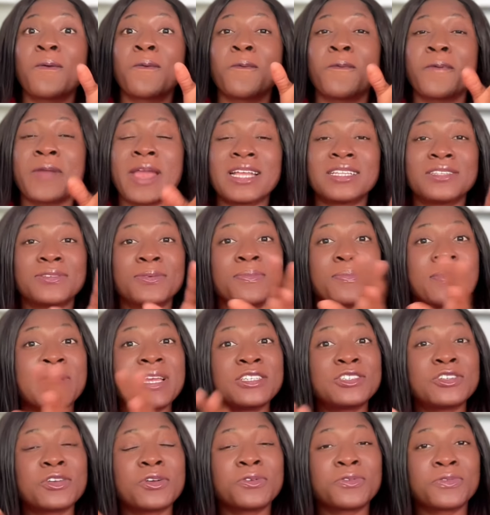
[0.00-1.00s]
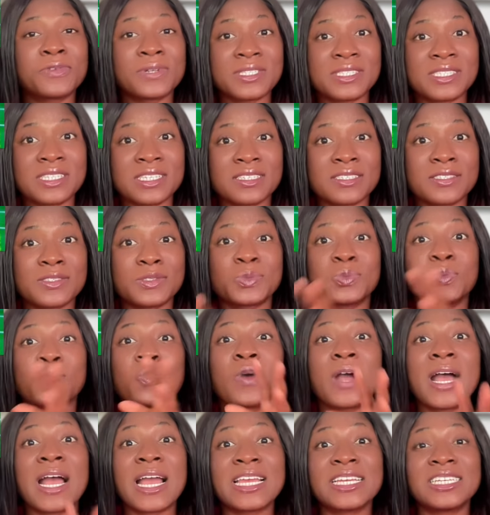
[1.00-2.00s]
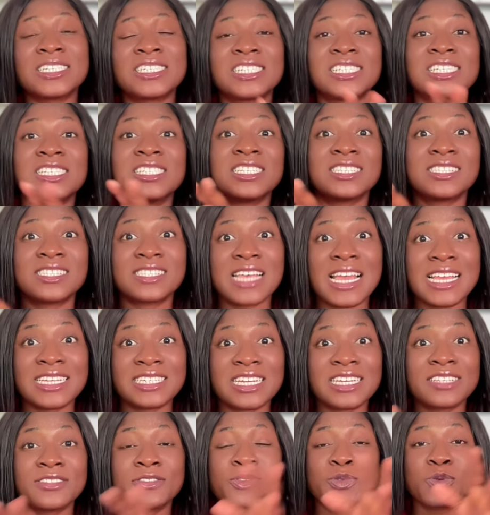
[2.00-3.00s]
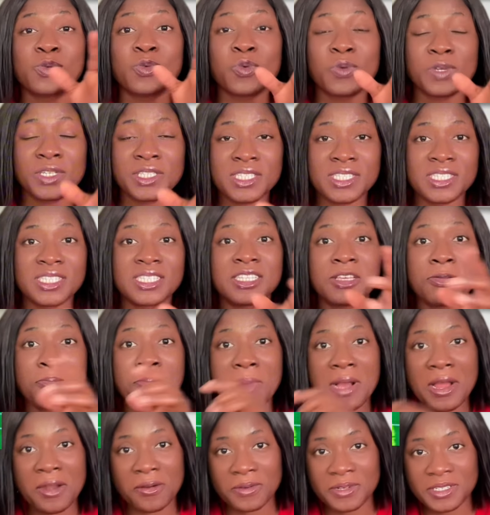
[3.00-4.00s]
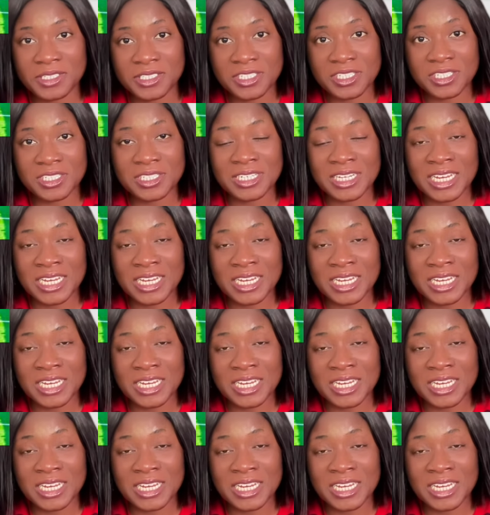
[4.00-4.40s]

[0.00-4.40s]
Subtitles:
were the major reasons why she decided to quit the marriage.